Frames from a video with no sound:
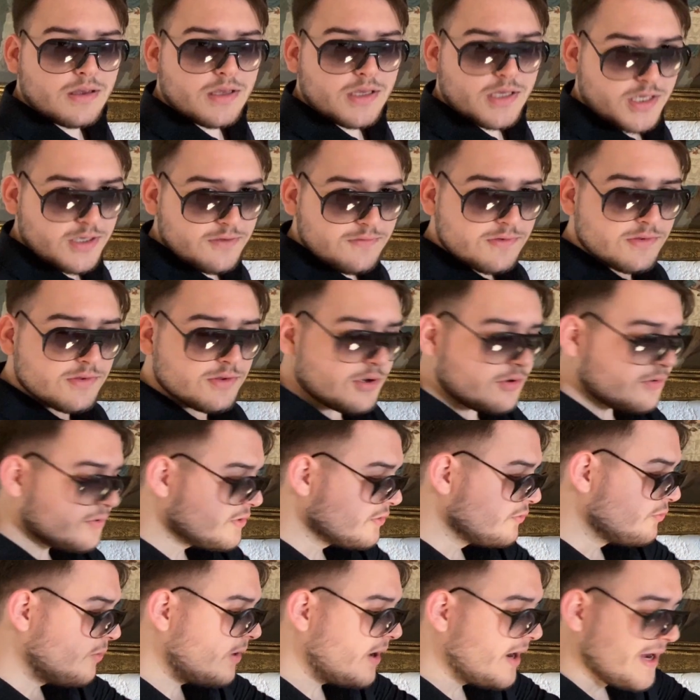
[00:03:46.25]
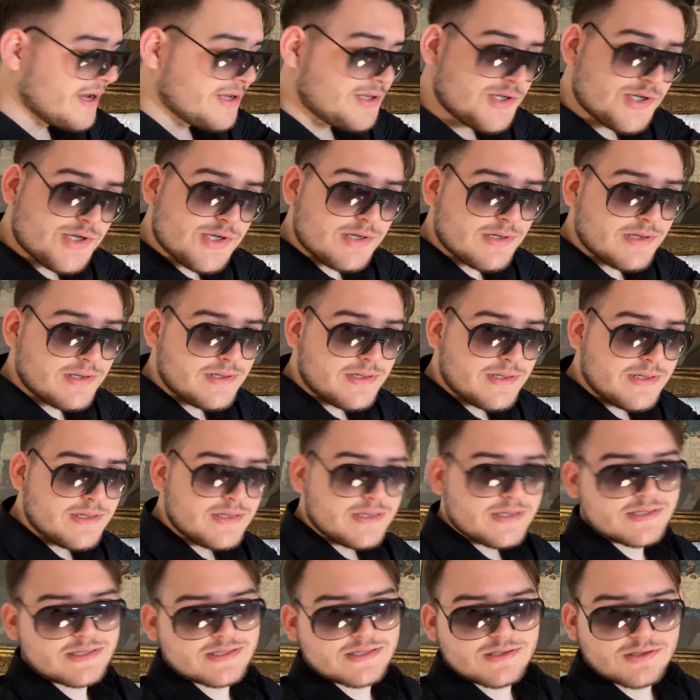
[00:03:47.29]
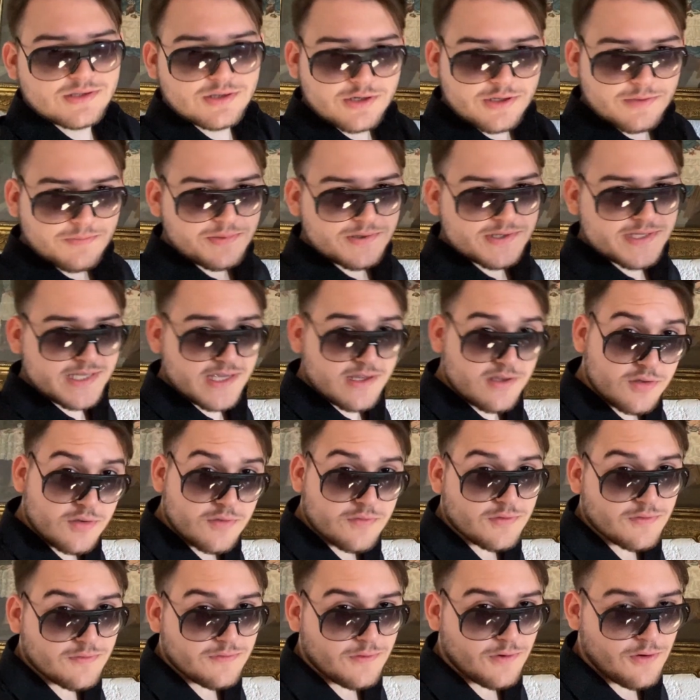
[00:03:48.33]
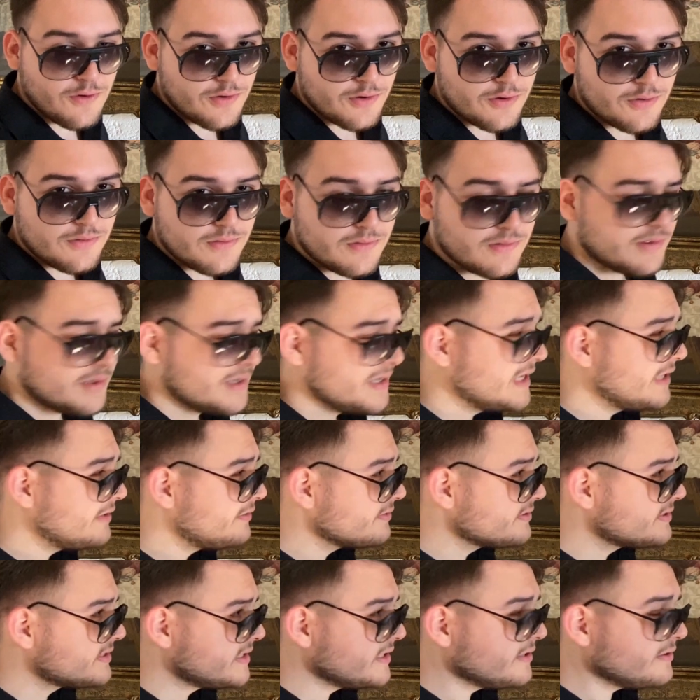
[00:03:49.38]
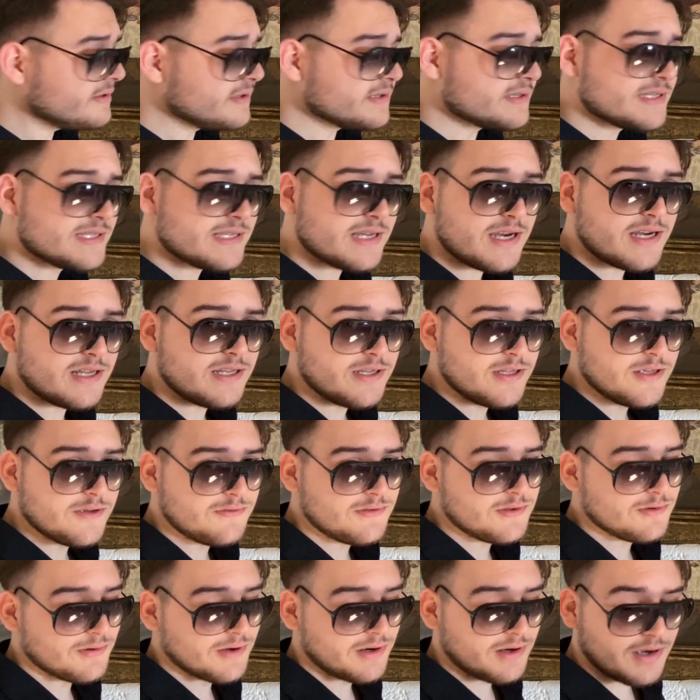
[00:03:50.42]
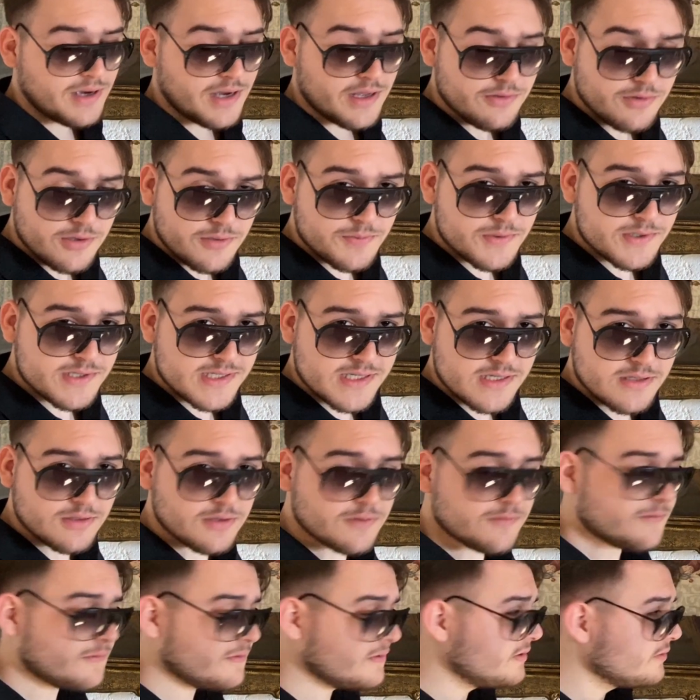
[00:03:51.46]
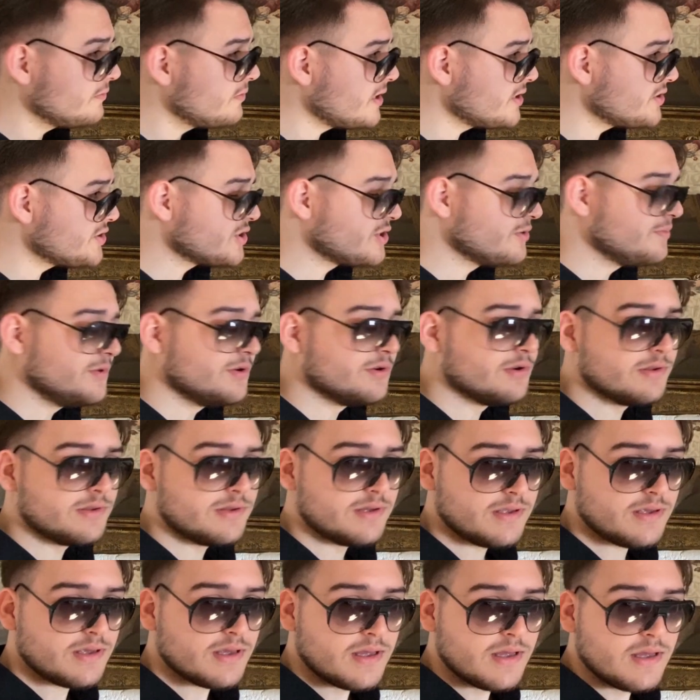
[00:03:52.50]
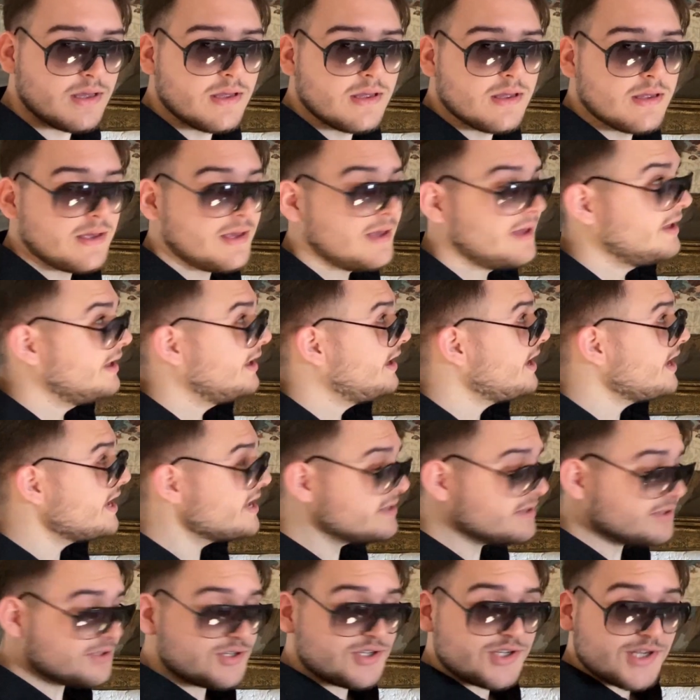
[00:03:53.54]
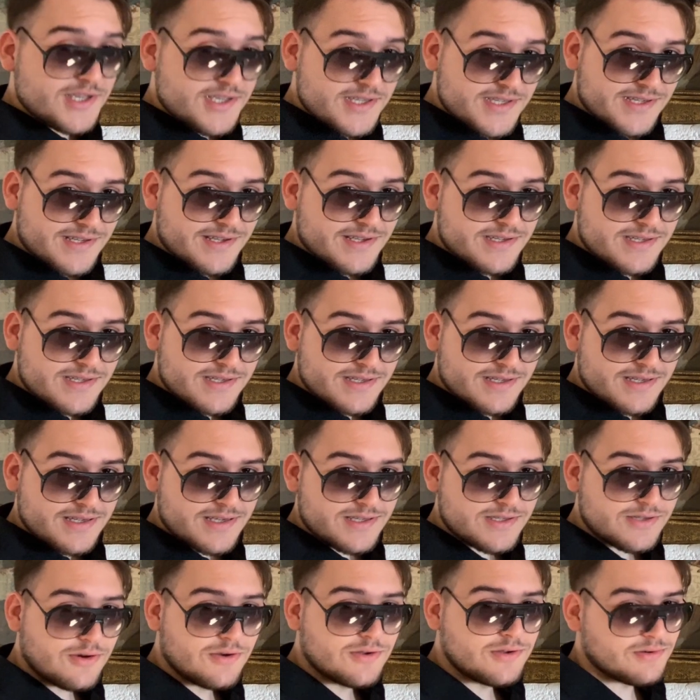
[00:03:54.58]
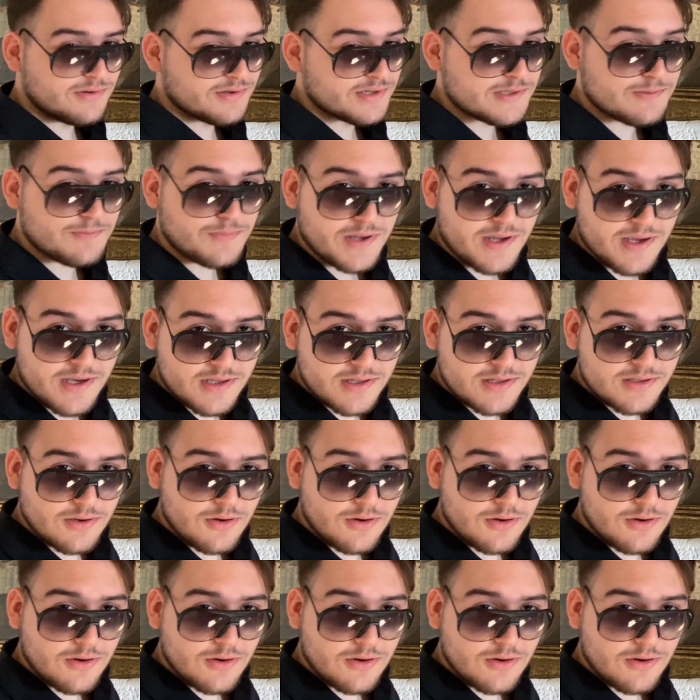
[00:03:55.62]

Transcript: Even though the watch is 30% of the photo, it will still decide if the 100% of the watch community and Jesus is going to respect